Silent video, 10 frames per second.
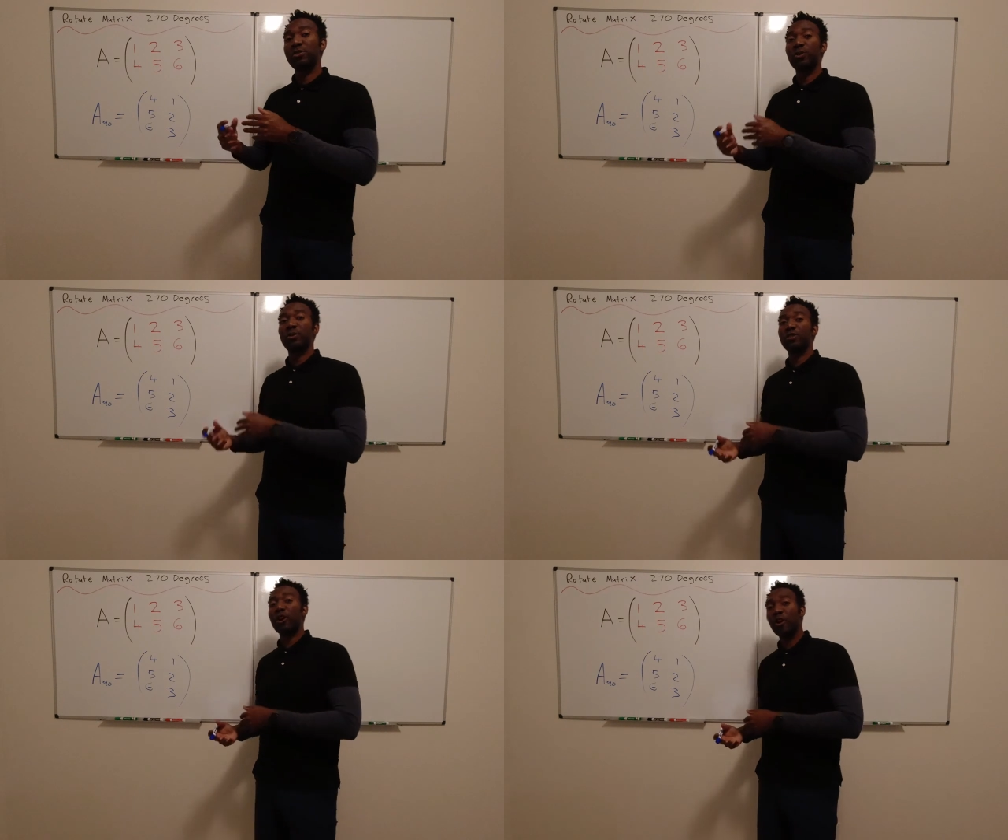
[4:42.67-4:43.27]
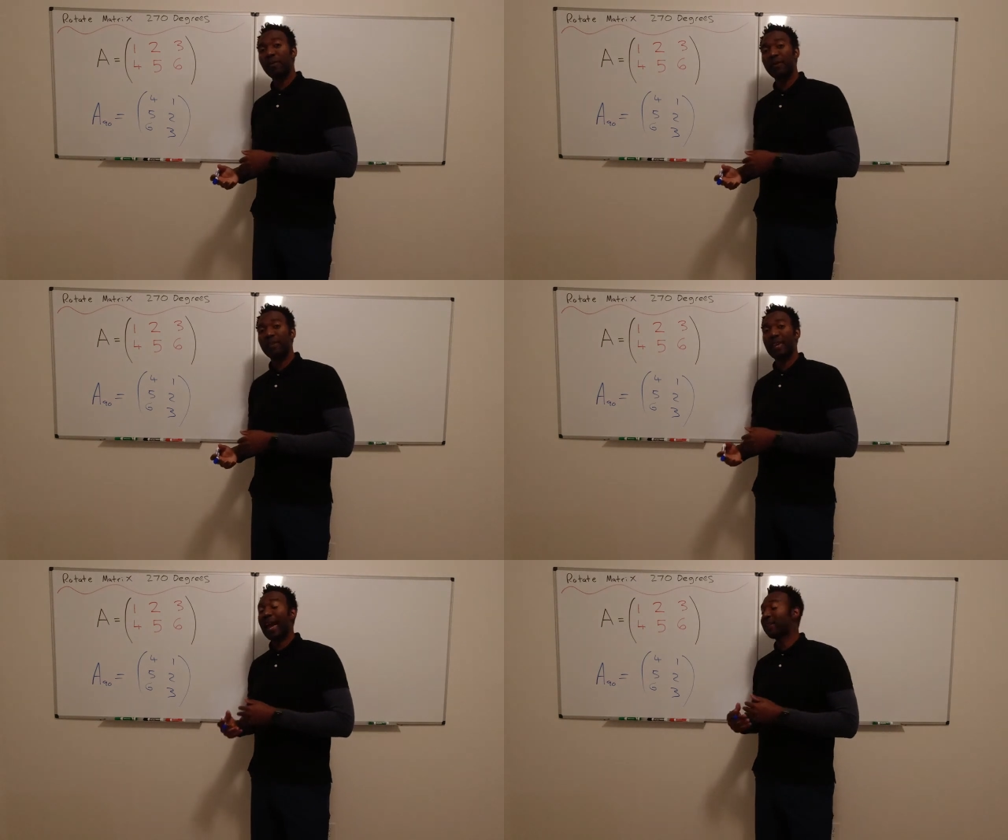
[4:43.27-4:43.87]
it to determine
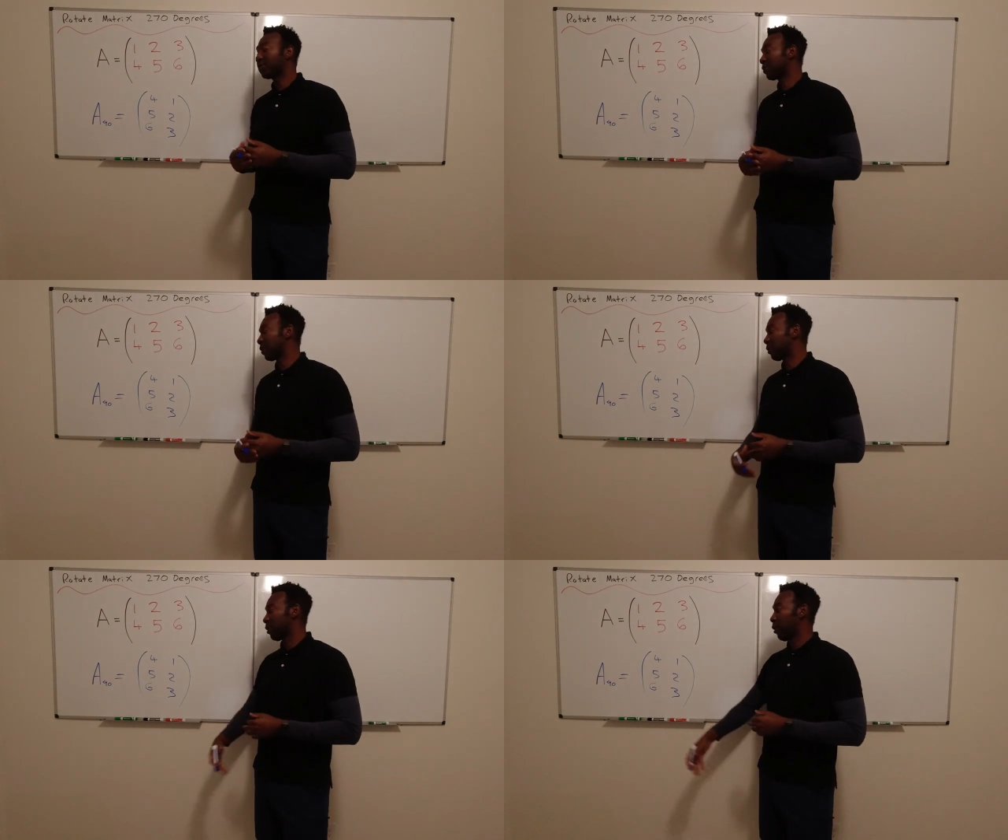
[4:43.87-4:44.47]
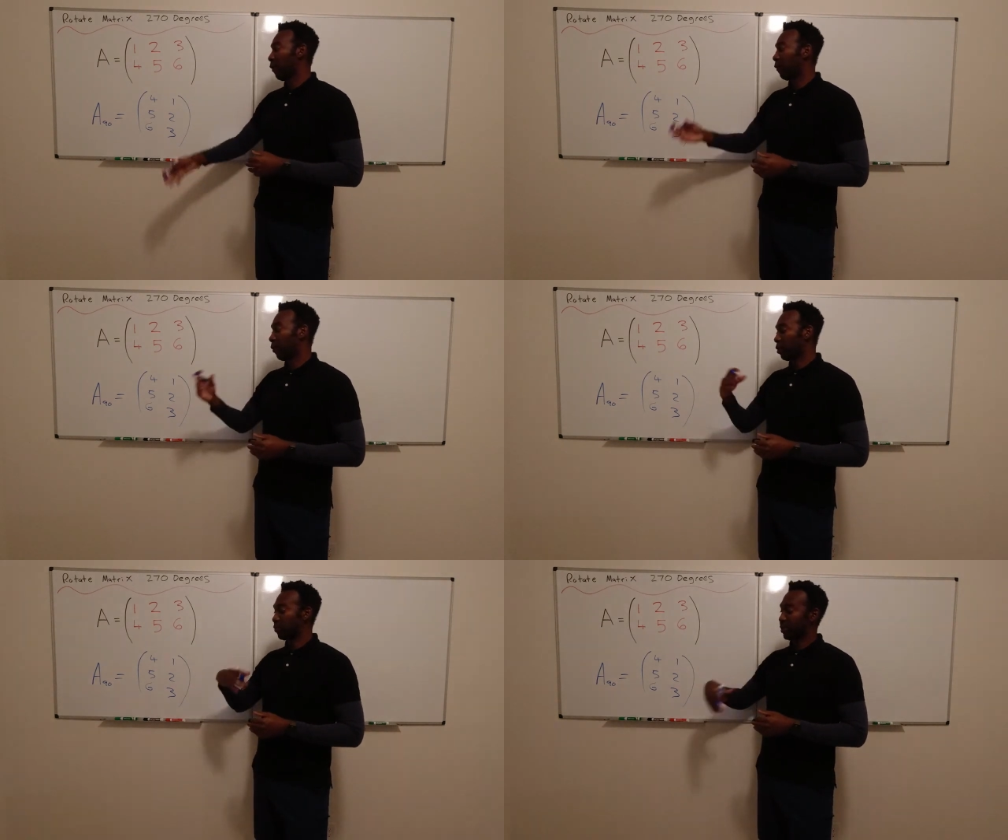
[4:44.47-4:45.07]
the answer
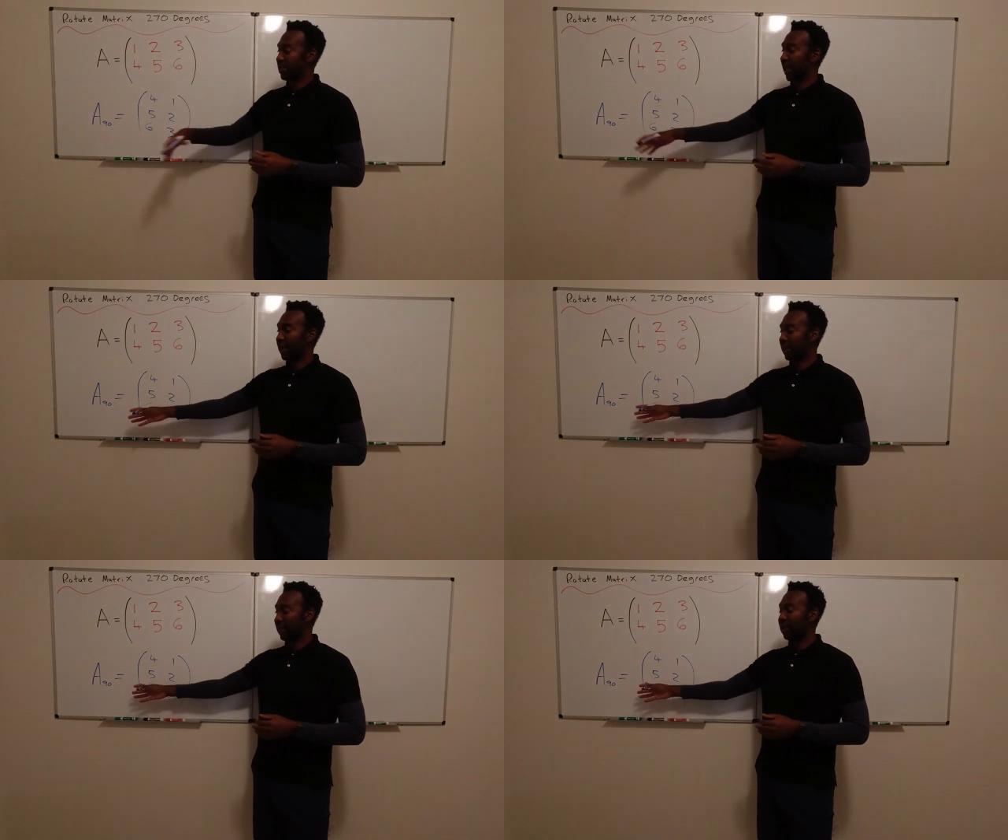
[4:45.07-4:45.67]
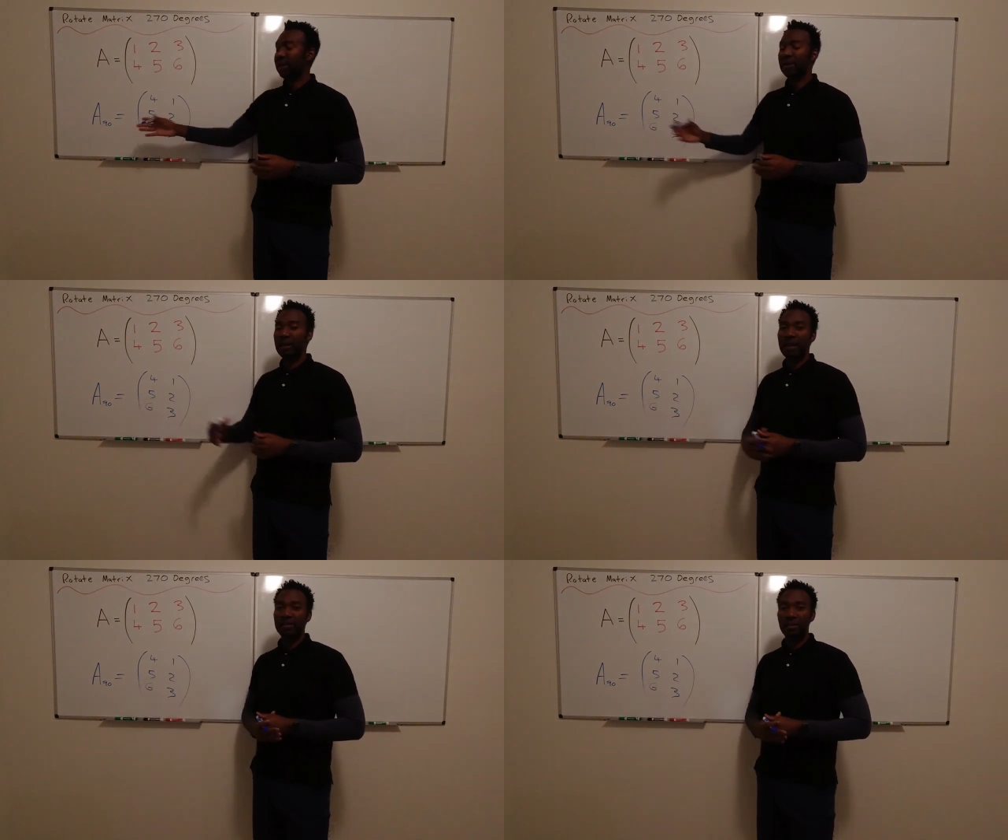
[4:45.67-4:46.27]
for rotating
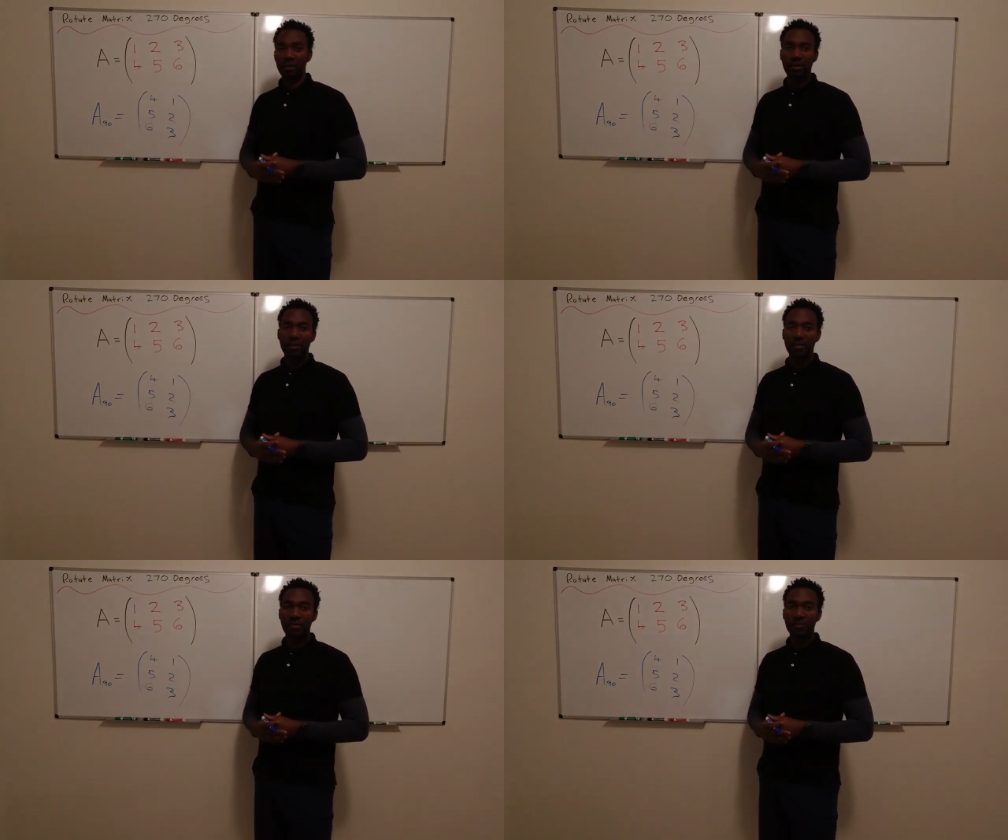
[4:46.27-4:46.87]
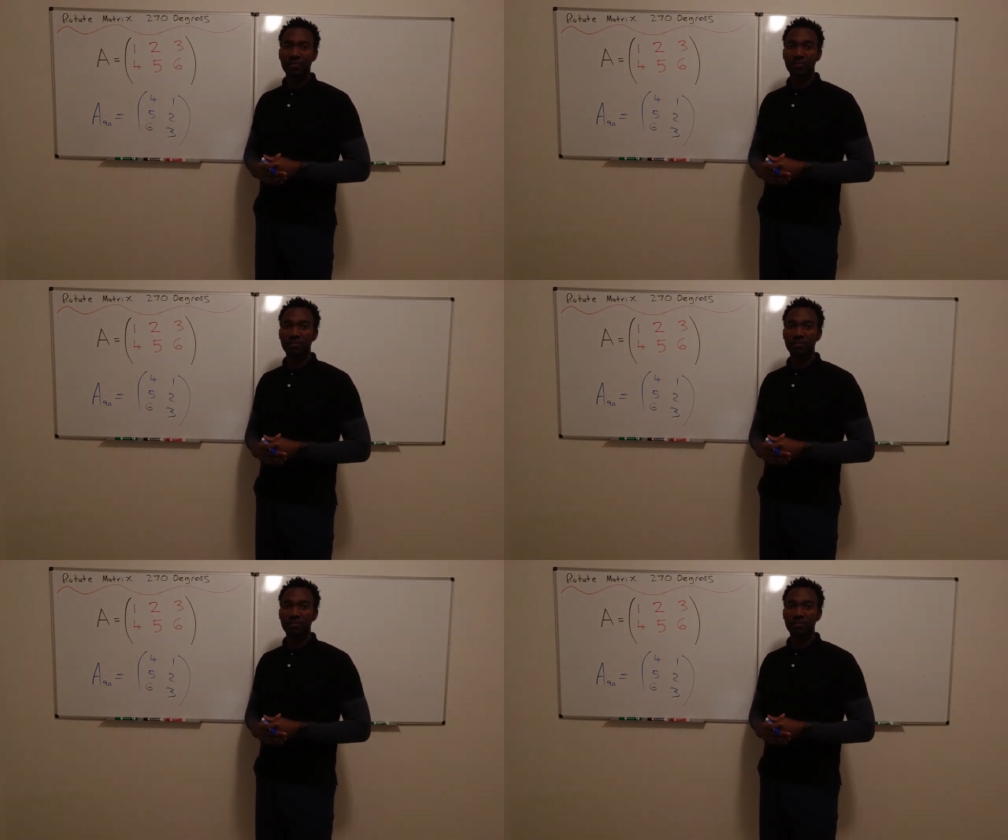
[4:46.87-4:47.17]
90 degrees.